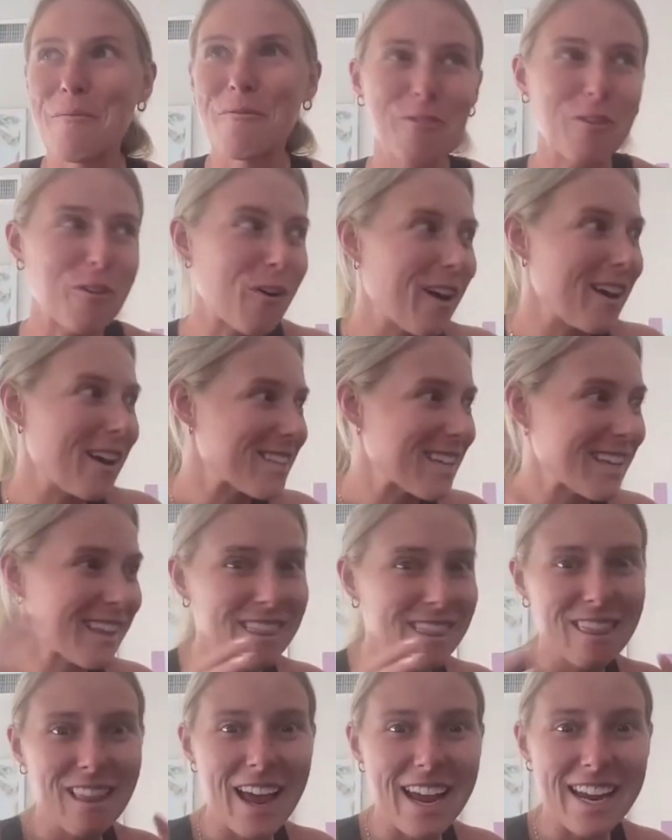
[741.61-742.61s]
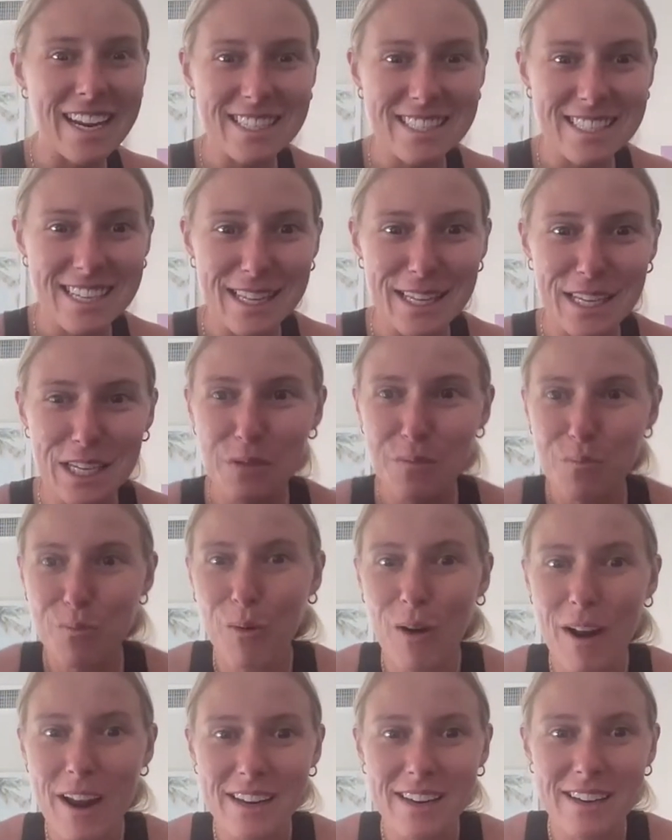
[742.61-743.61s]
fluorescent lights and these
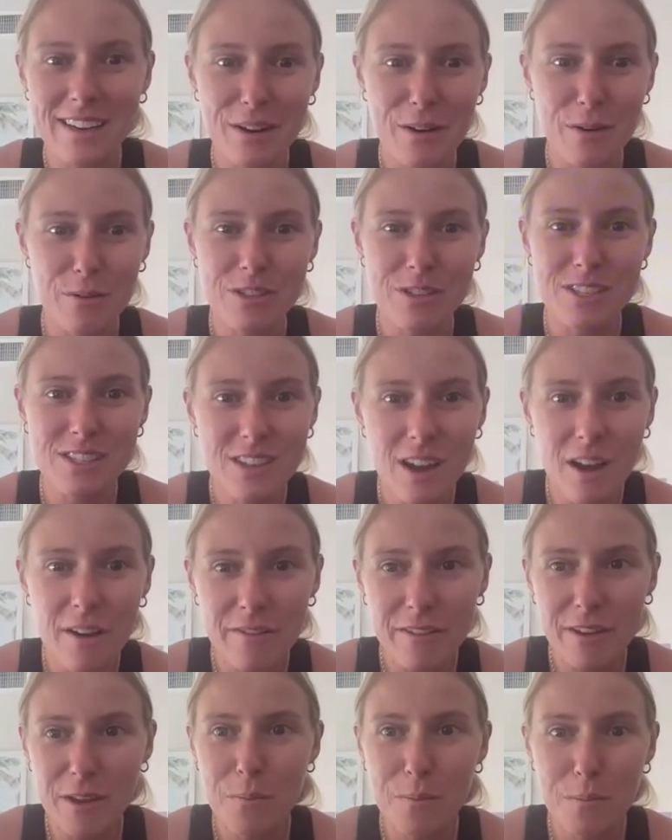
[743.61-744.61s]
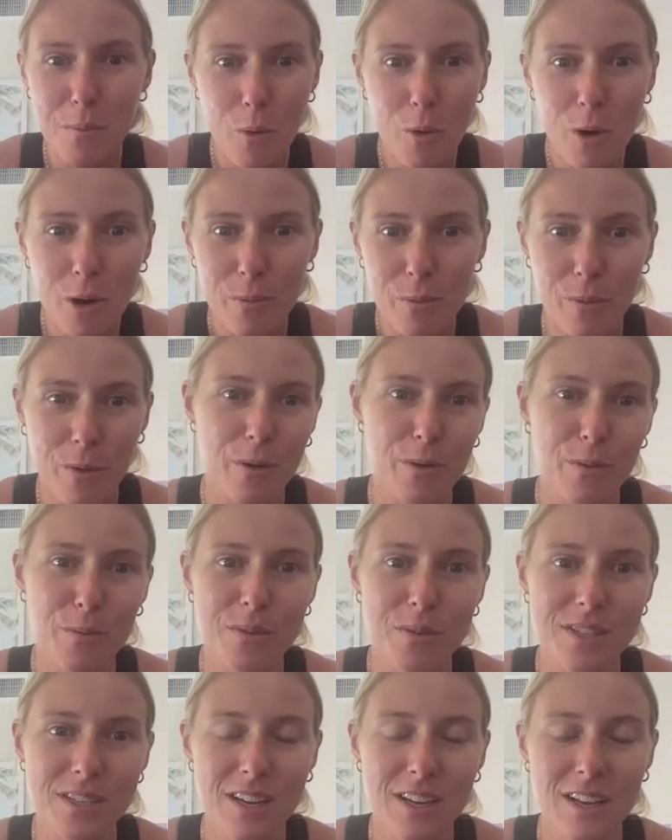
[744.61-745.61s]
bright, stuffy
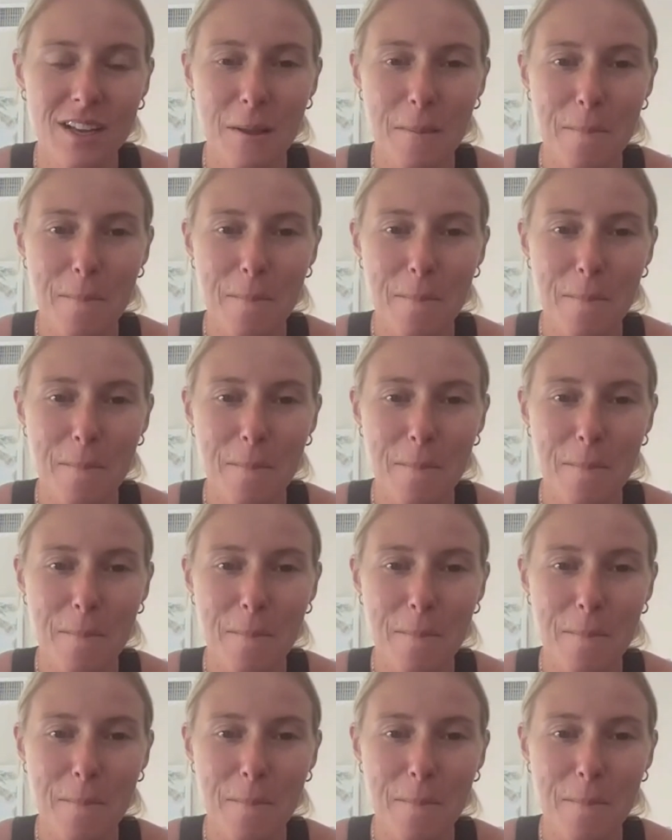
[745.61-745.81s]
boardrooms,